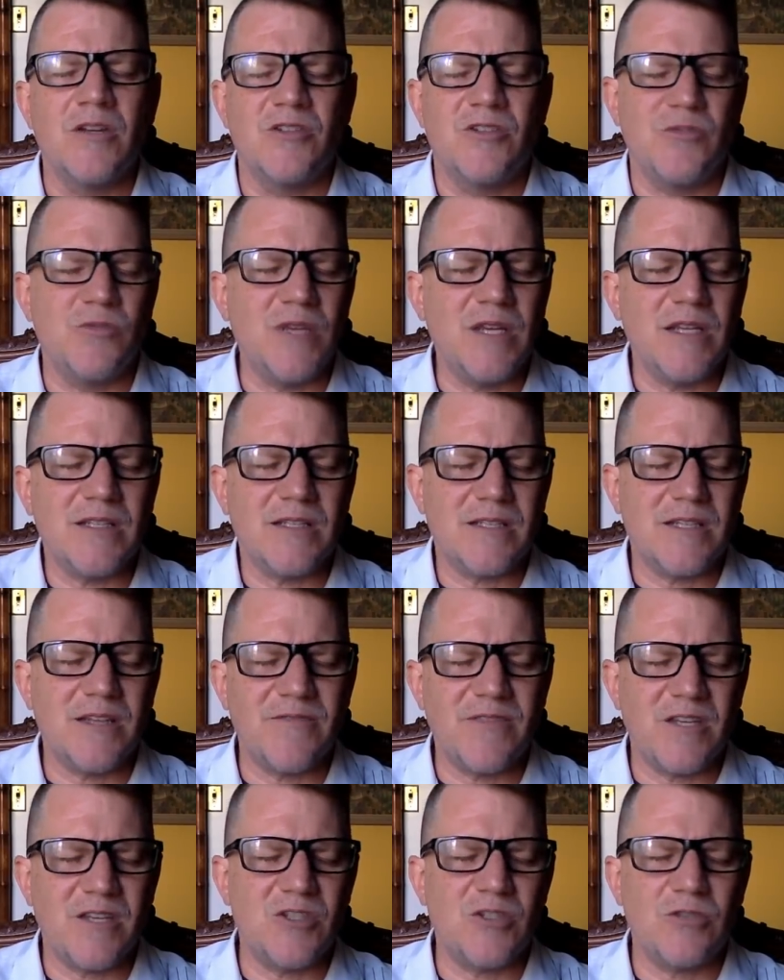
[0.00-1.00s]
doing
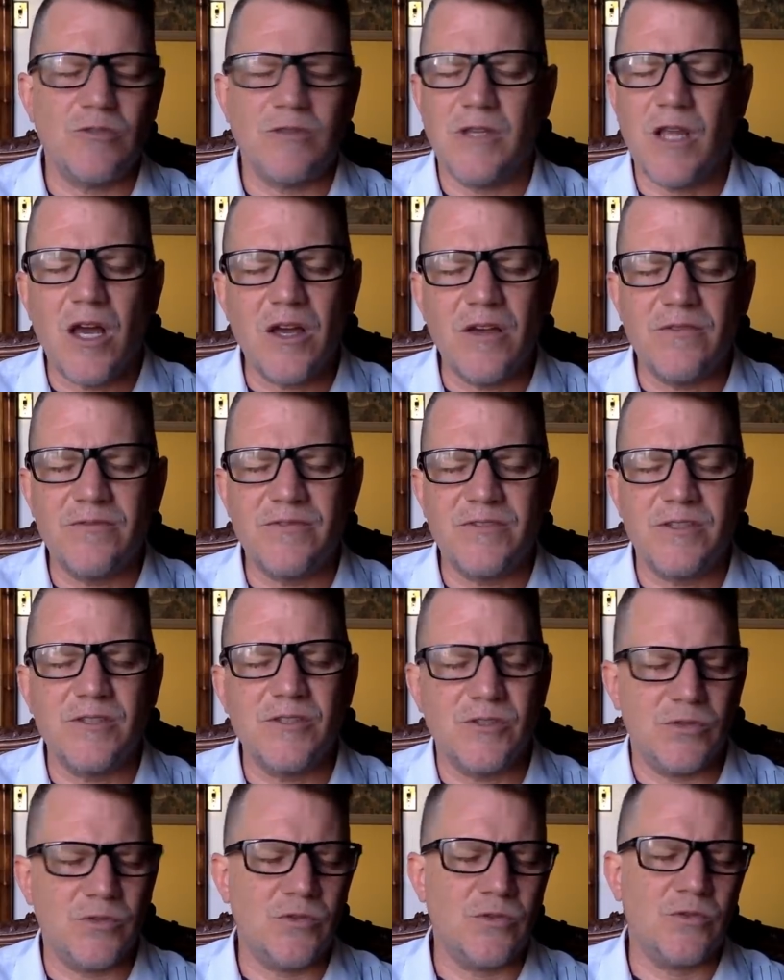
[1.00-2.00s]
stuff that you love to
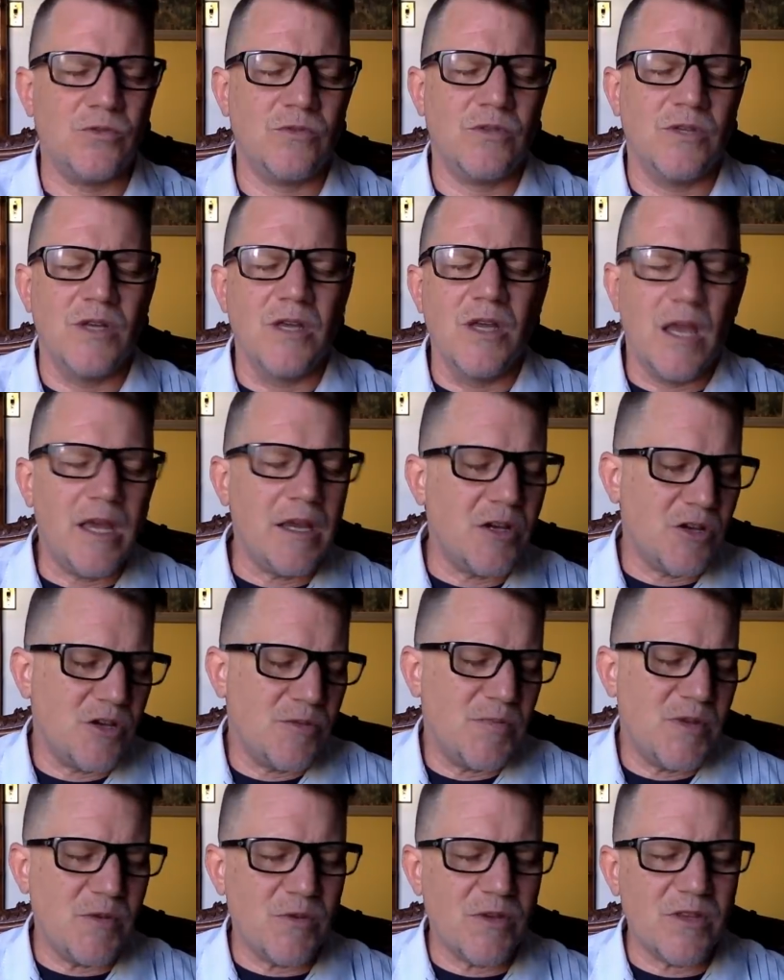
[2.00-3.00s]
do. It could
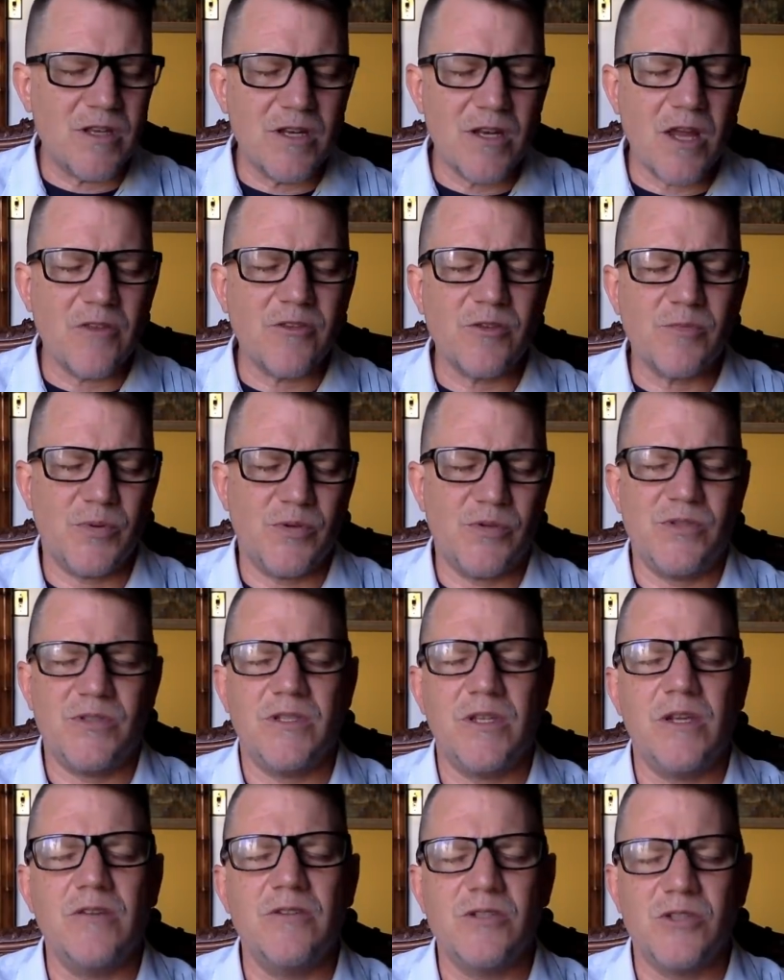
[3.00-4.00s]
be with another
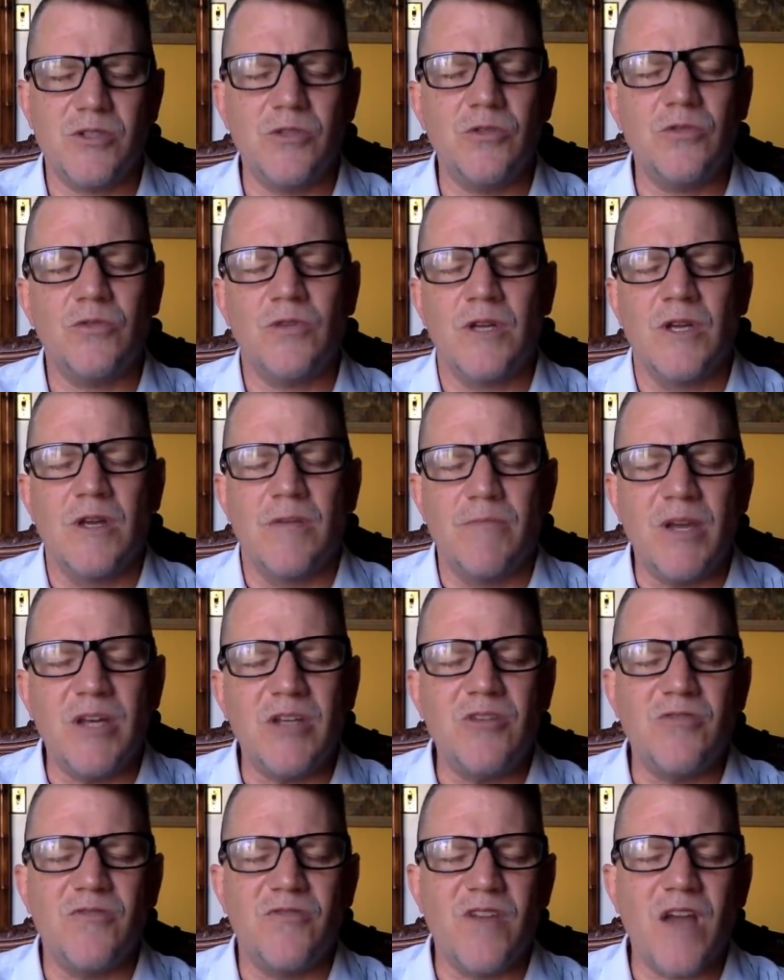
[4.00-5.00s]
person too,
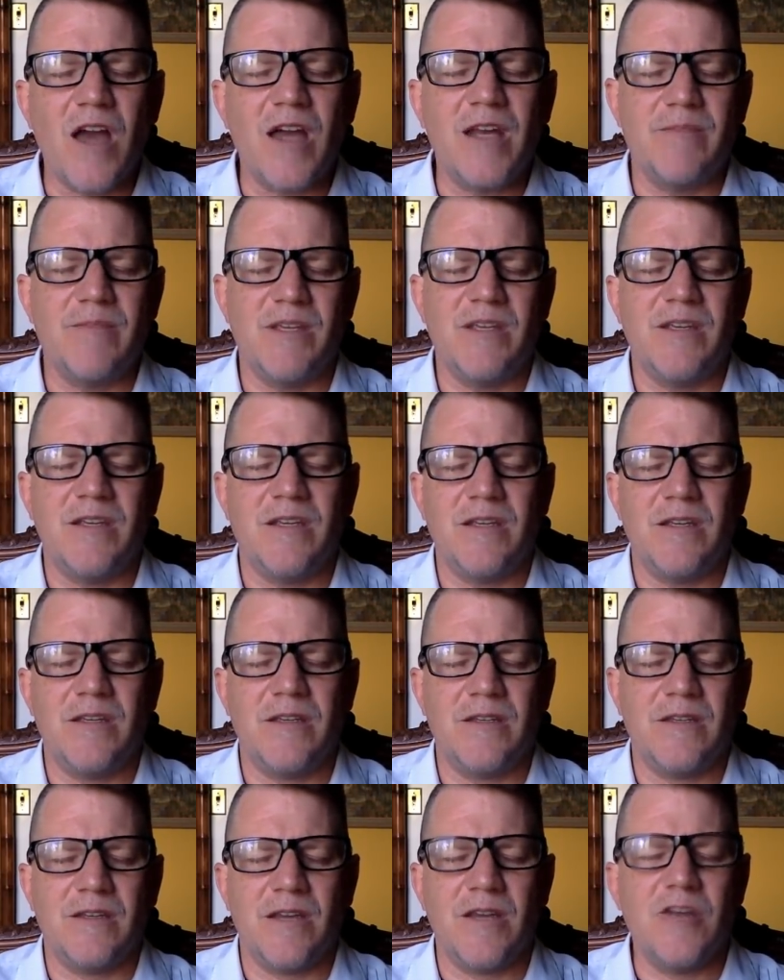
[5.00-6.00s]
but you've got to
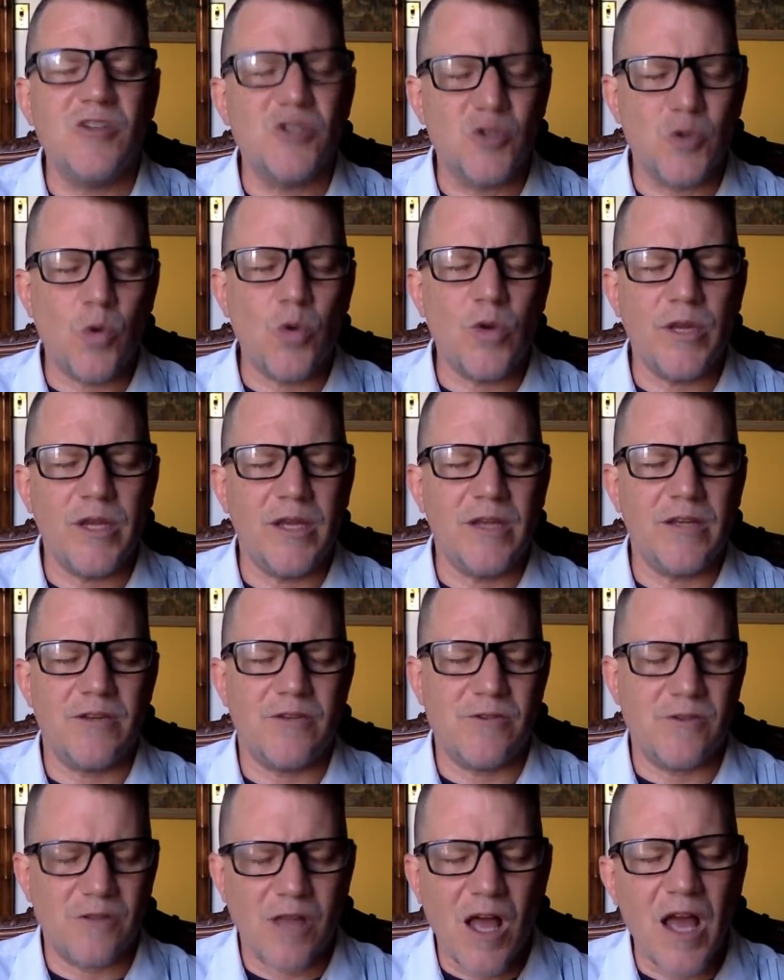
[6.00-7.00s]
be enjoying
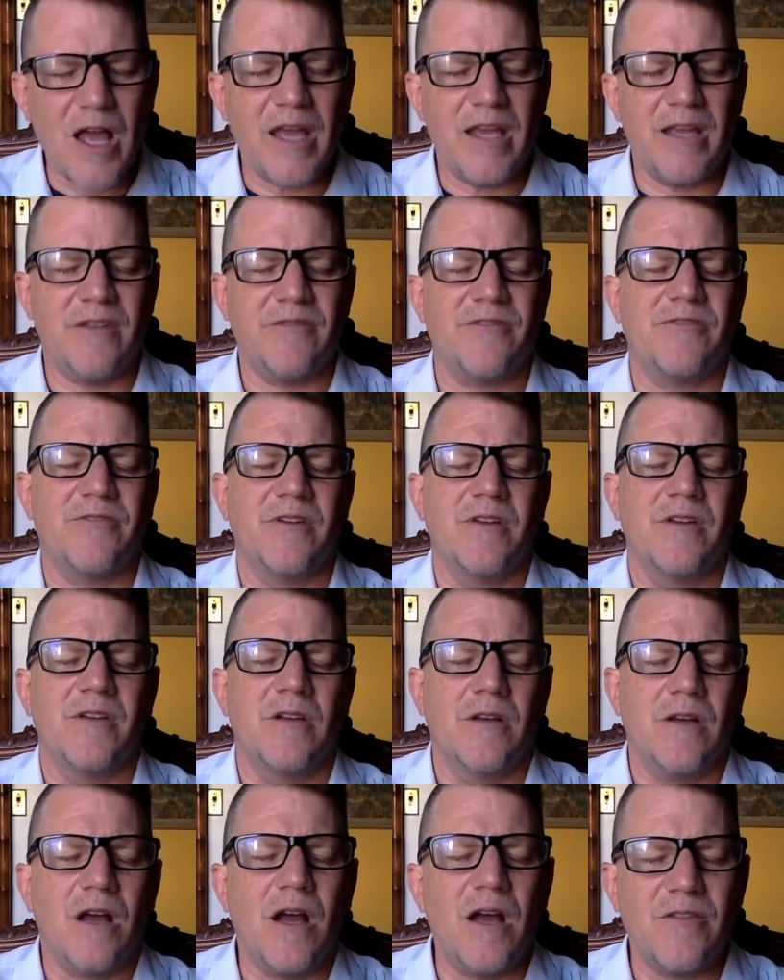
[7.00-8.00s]
your life.
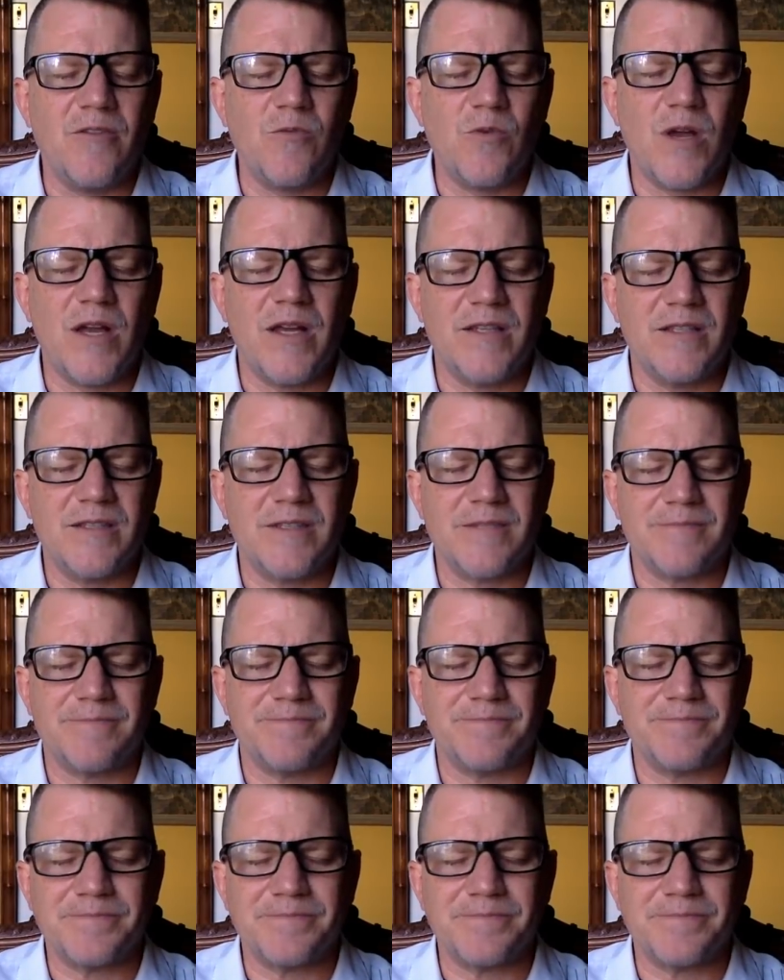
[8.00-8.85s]
Otherwise,